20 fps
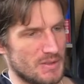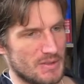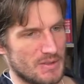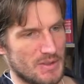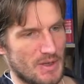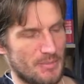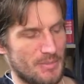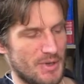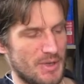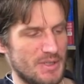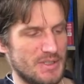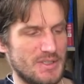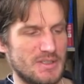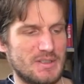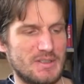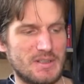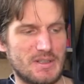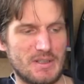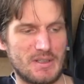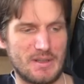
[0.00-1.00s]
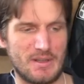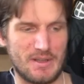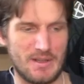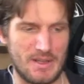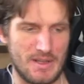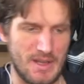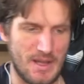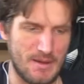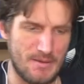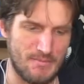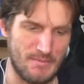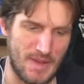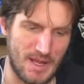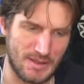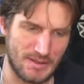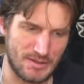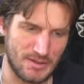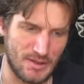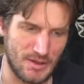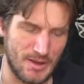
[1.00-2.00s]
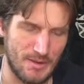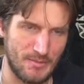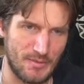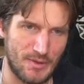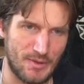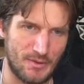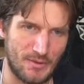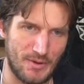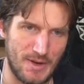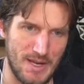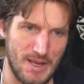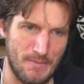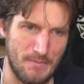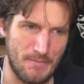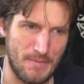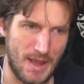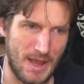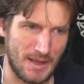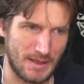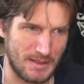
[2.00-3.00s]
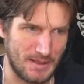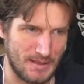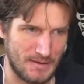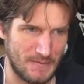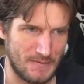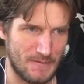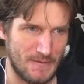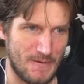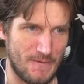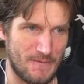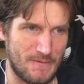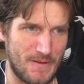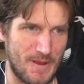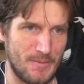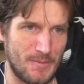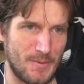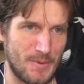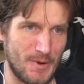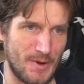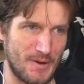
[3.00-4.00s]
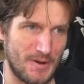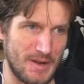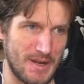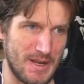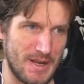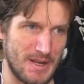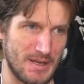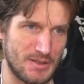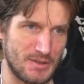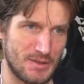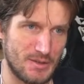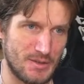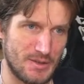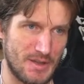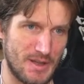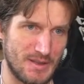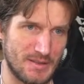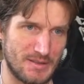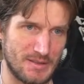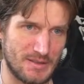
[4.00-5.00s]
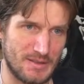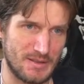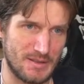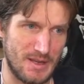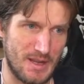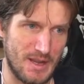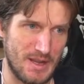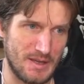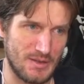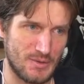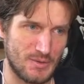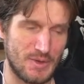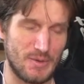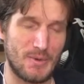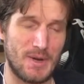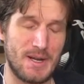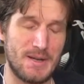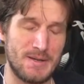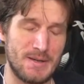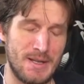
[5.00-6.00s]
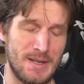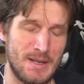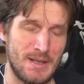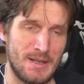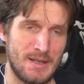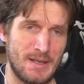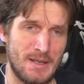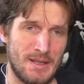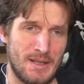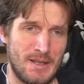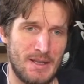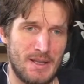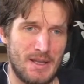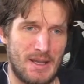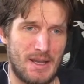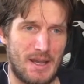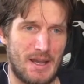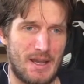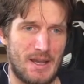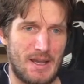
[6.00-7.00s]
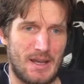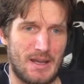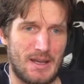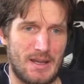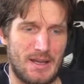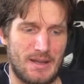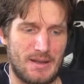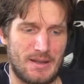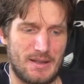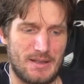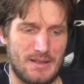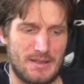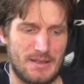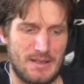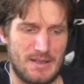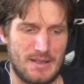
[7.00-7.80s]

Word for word: So I purchased the Maxto M3 back in February 2021. I